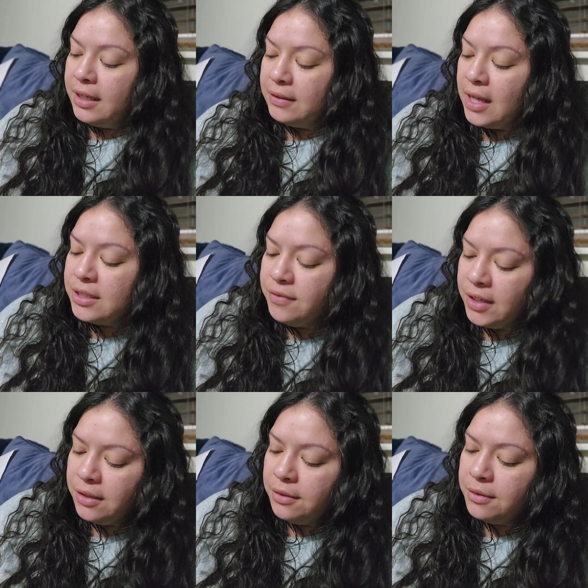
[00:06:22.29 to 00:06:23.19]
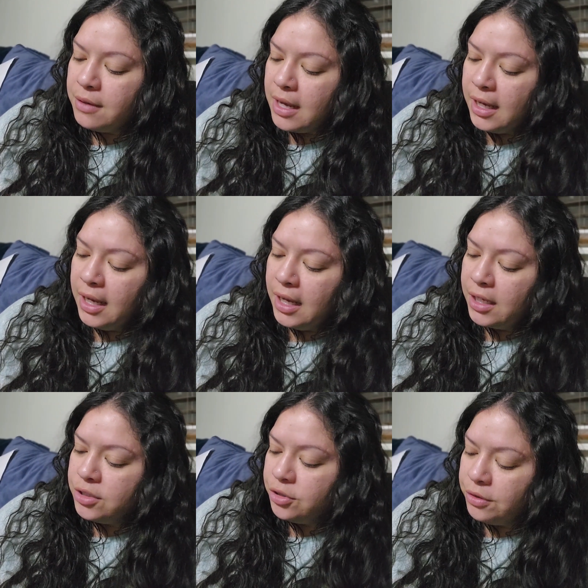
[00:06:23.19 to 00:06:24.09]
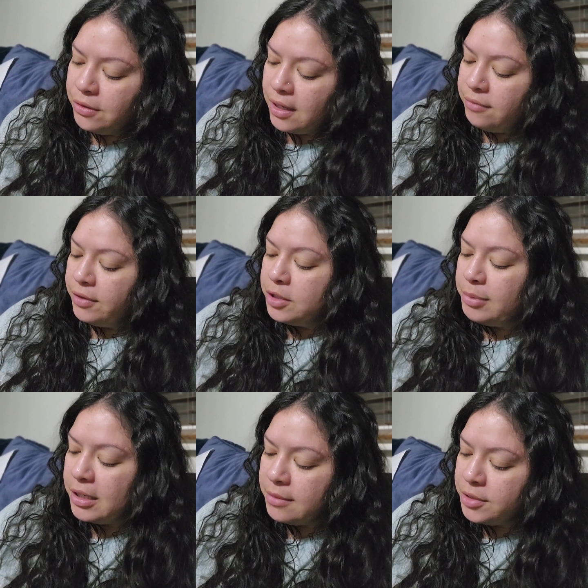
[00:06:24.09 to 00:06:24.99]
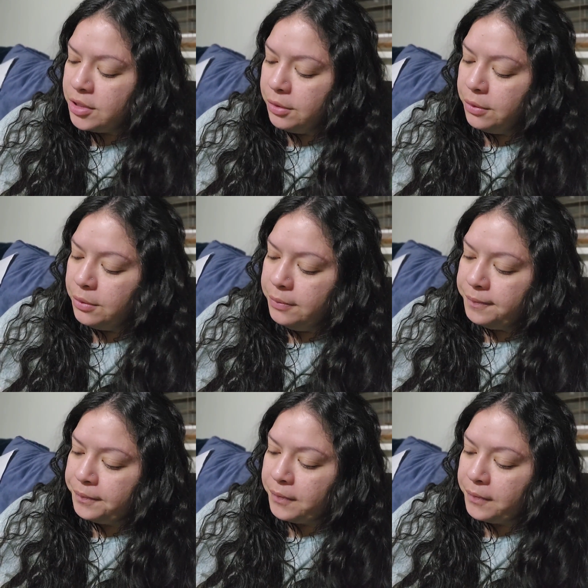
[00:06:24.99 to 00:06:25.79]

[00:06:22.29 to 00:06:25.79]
Last video I had shown you that I'd finished block number 2.